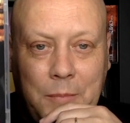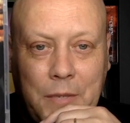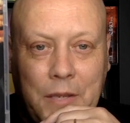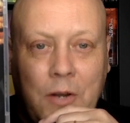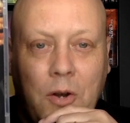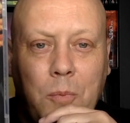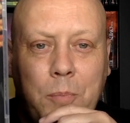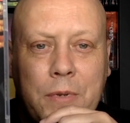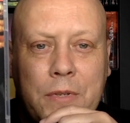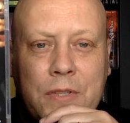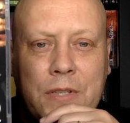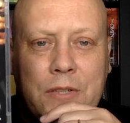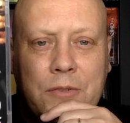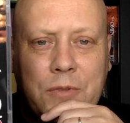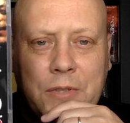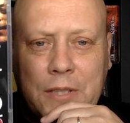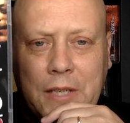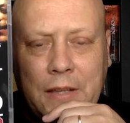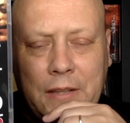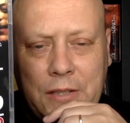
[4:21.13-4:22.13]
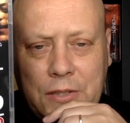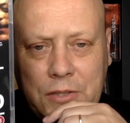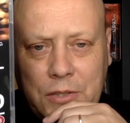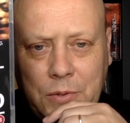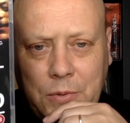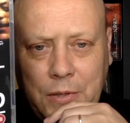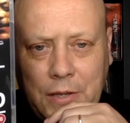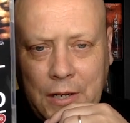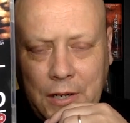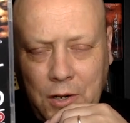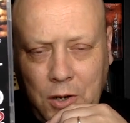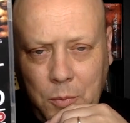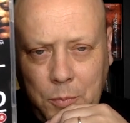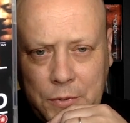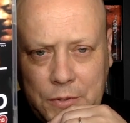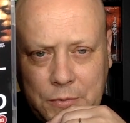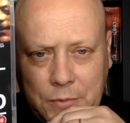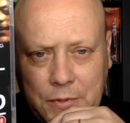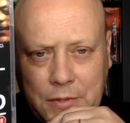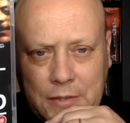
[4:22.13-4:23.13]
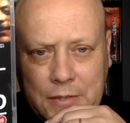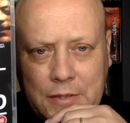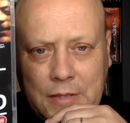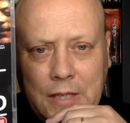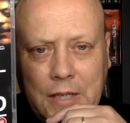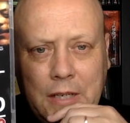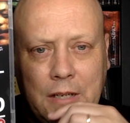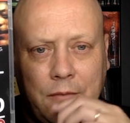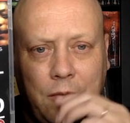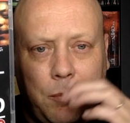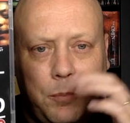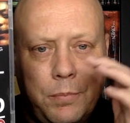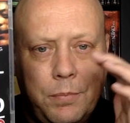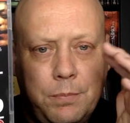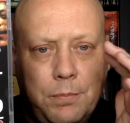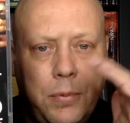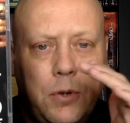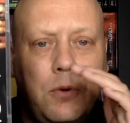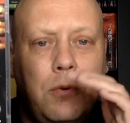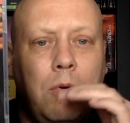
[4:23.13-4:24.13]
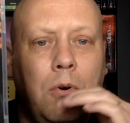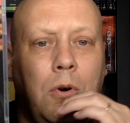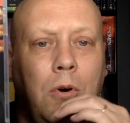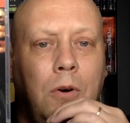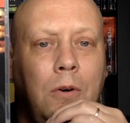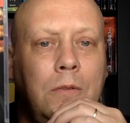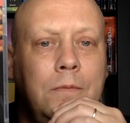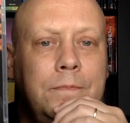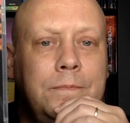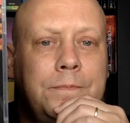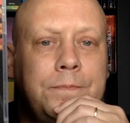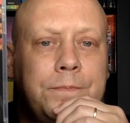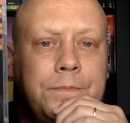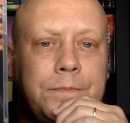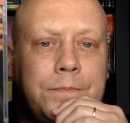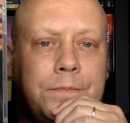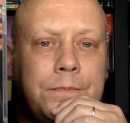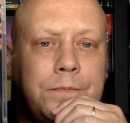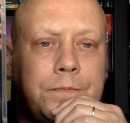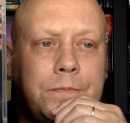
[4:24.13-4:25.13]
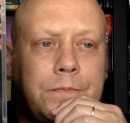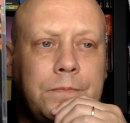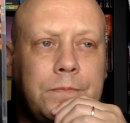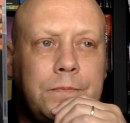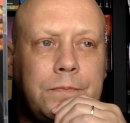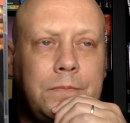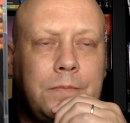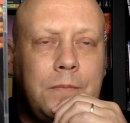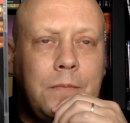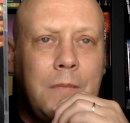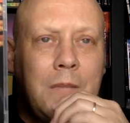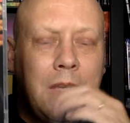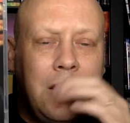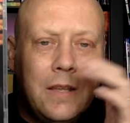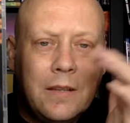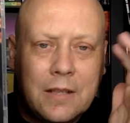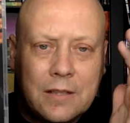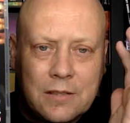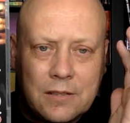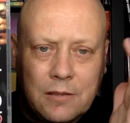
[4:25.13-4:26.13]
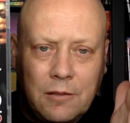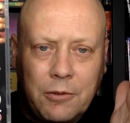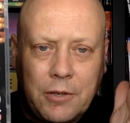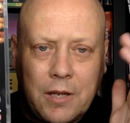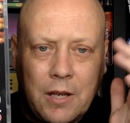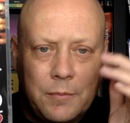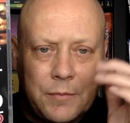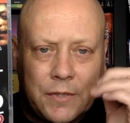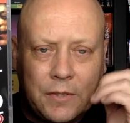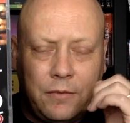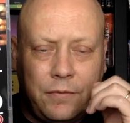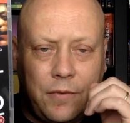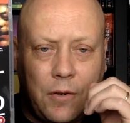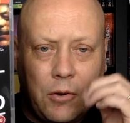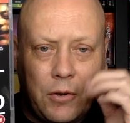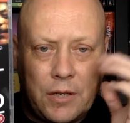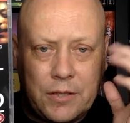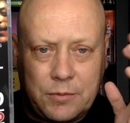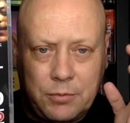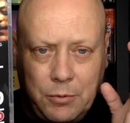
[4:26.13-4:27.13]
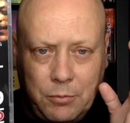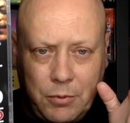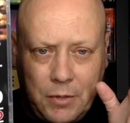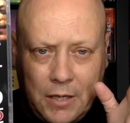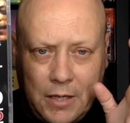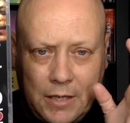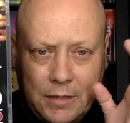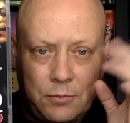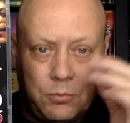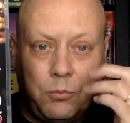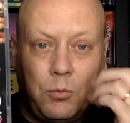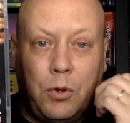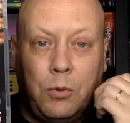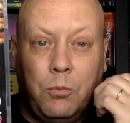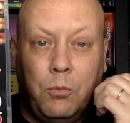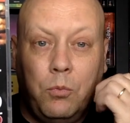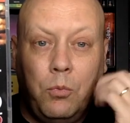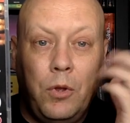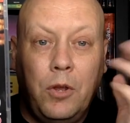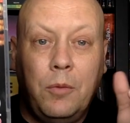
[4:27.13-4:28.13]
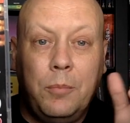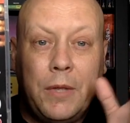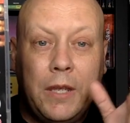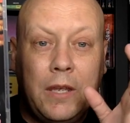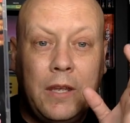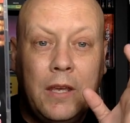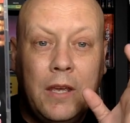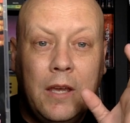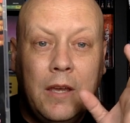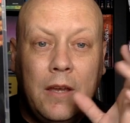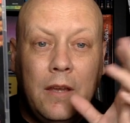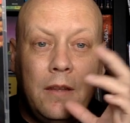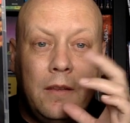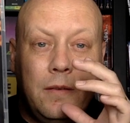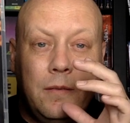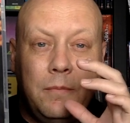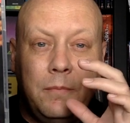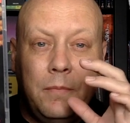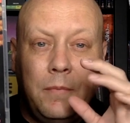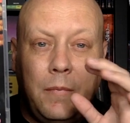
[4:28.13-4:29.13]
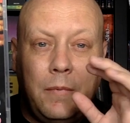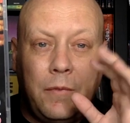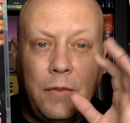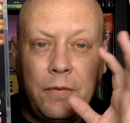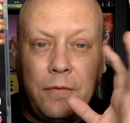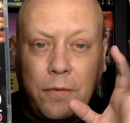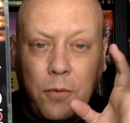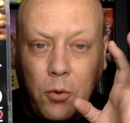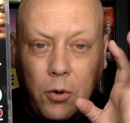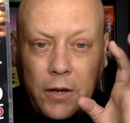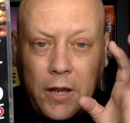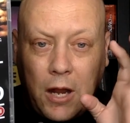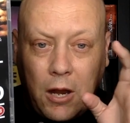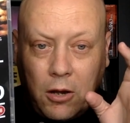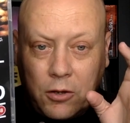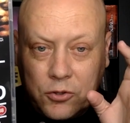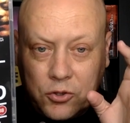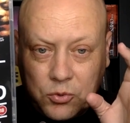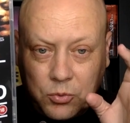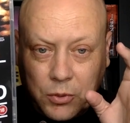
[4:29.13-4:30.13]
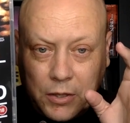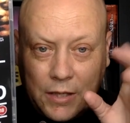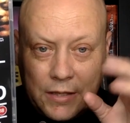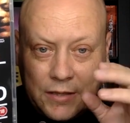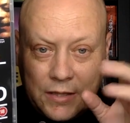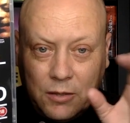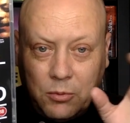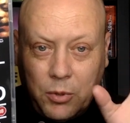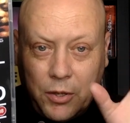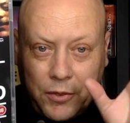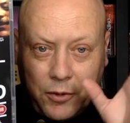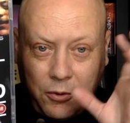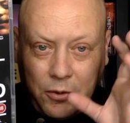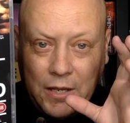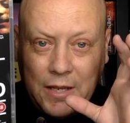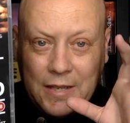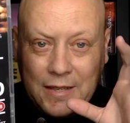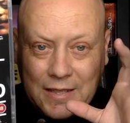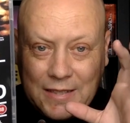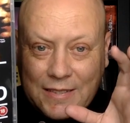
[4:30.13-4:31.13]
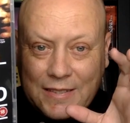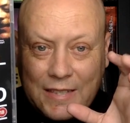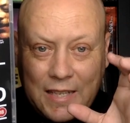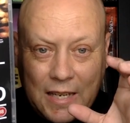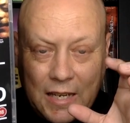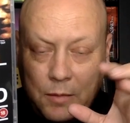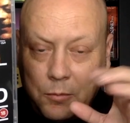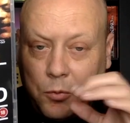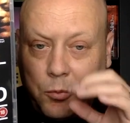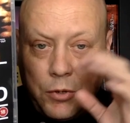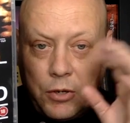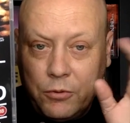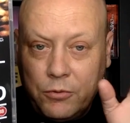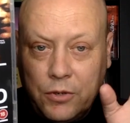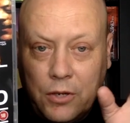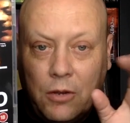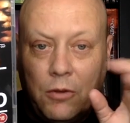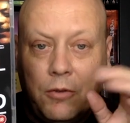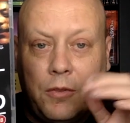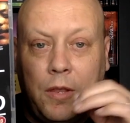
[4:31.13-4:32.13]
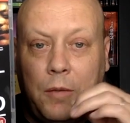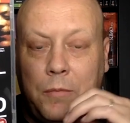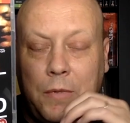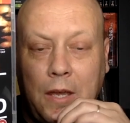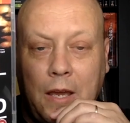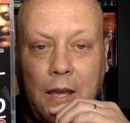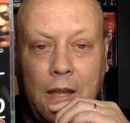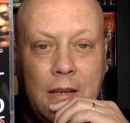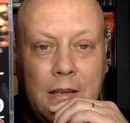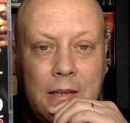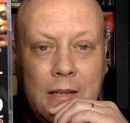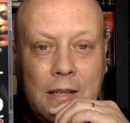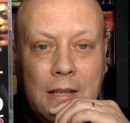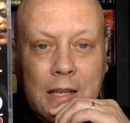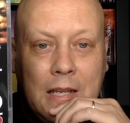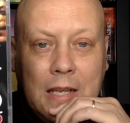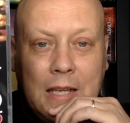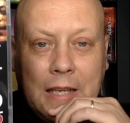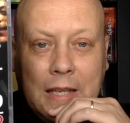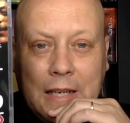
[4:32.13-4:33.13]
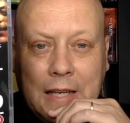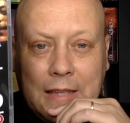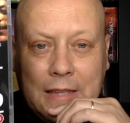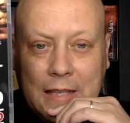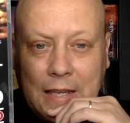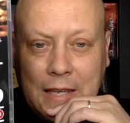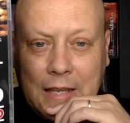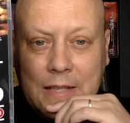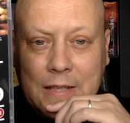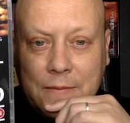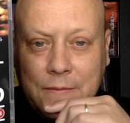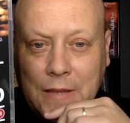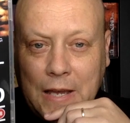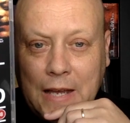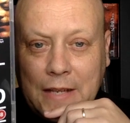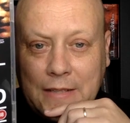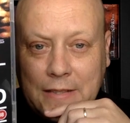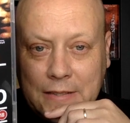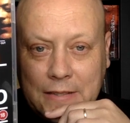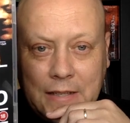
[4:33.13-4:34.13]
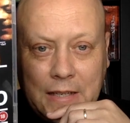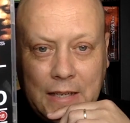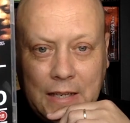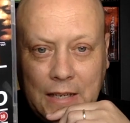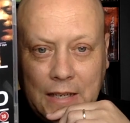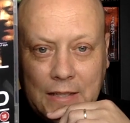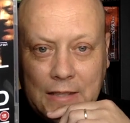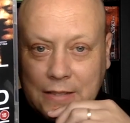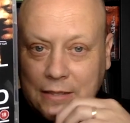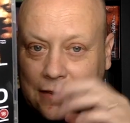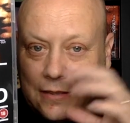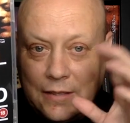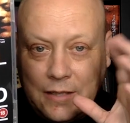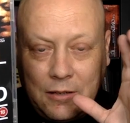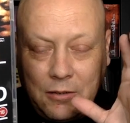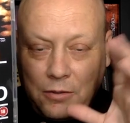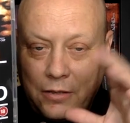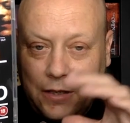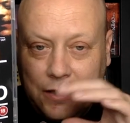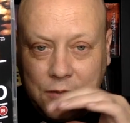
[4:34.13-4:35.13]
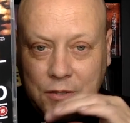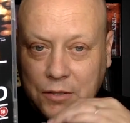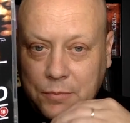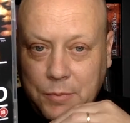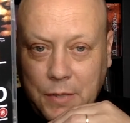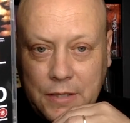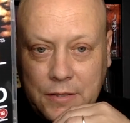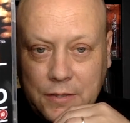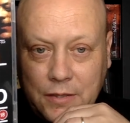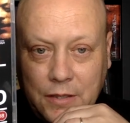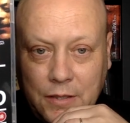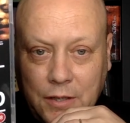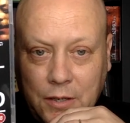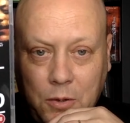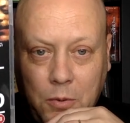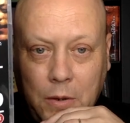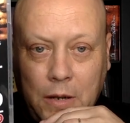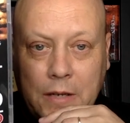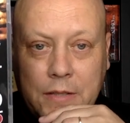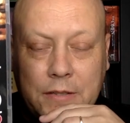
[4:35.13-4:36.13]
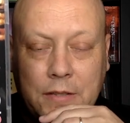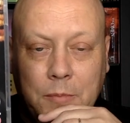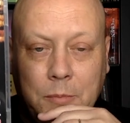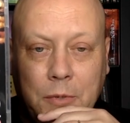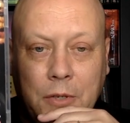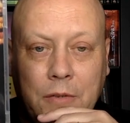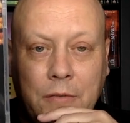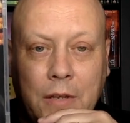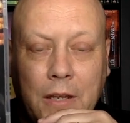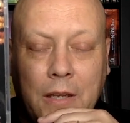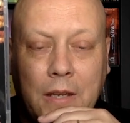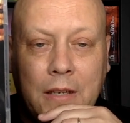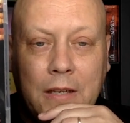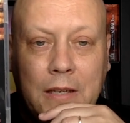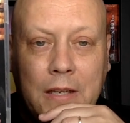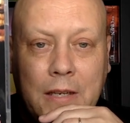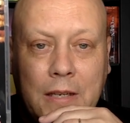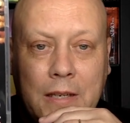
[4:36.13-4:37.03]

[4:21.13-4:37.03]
It opens interestingly, too, and then it opens with a scene of a pool that slowly comes into focus. We realize what will be the four characters we're going to deal with are in the scene, but we don't know them yet. And at the end of that scene, this is literally just basically the credits of the movie,